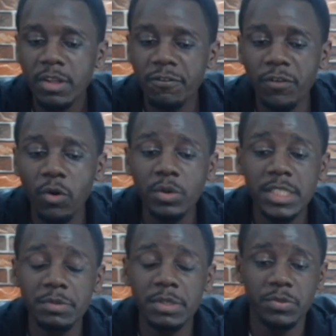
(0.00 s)

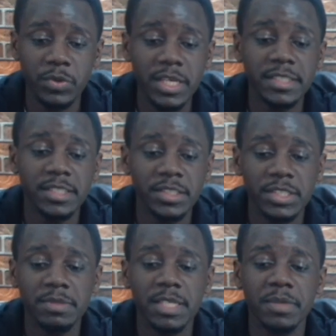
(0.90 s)
4-3-3 is the
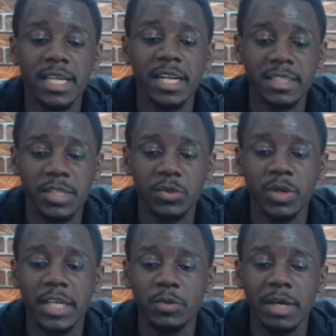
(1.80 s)
system that Mikel Arteta is
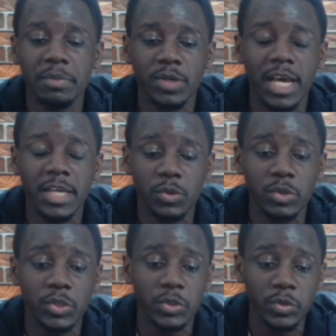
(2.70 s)
going to capitalize
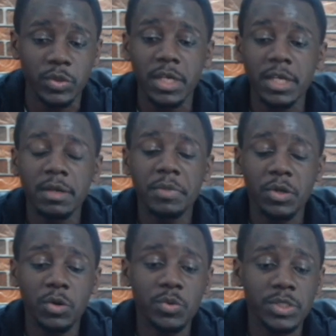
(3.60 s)
on too,
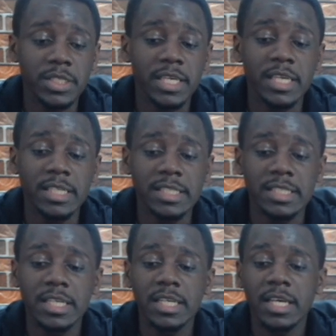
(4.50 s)
because
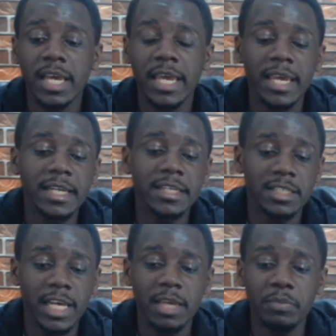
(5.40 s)
he's a
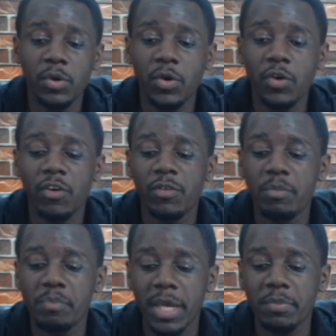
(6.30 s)
disciple
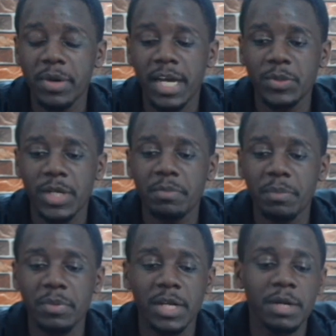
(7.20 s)
of Pep Guardiola, and
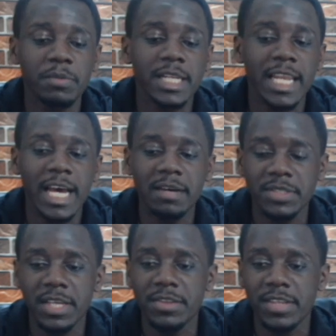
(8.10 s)
Pep Guardiola really
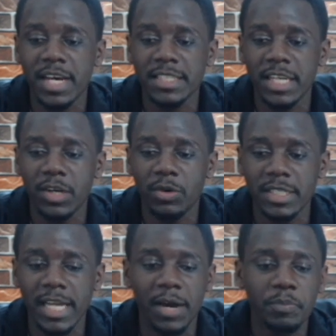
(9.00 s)
loves that a
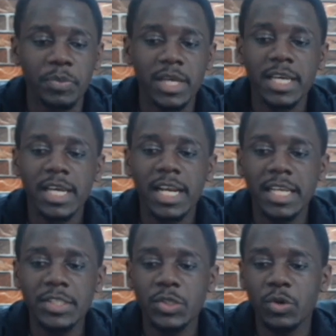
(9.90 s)
lot. Now,
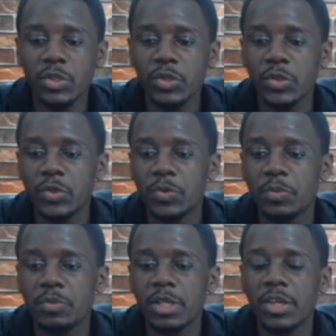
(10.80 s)
let's go to
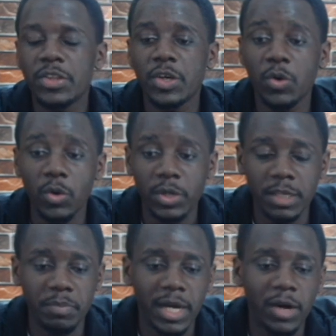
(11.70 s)
the
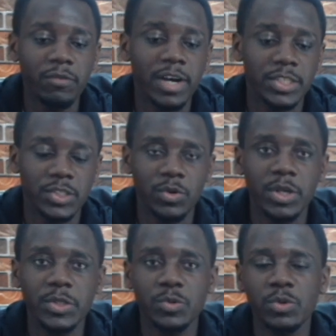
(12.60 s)
goalkeeper of
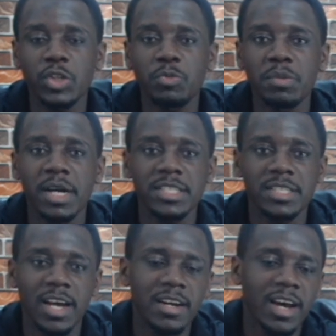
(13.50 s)
Arsenal. It's not going to be Matt
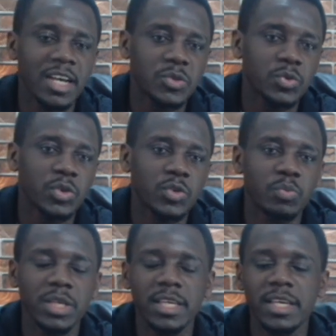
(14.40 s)
Turner, it's not going to
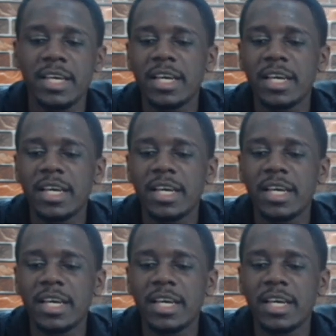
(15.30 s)
be